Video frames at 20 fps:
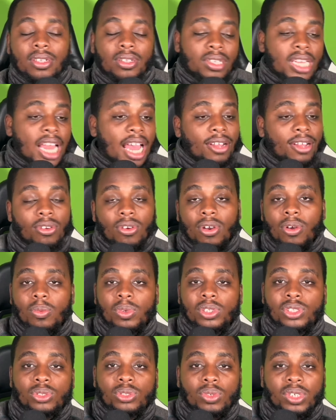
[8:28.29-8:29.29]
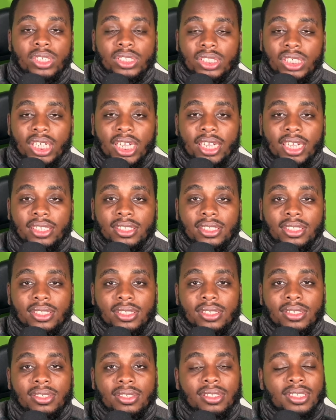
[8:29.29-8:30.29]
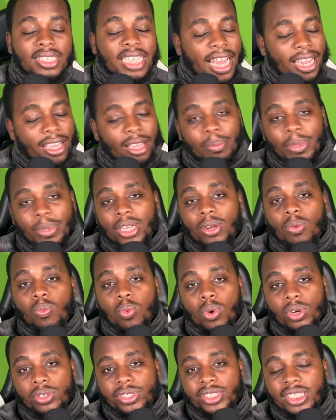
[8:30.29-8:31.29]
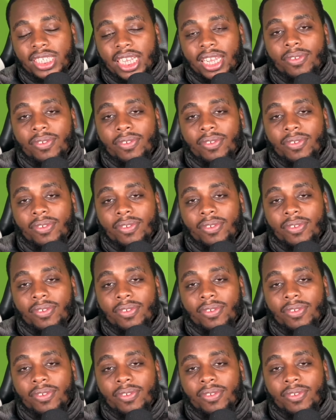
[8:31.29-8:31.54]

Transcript: not knowing what to adjust, that could be the worst thing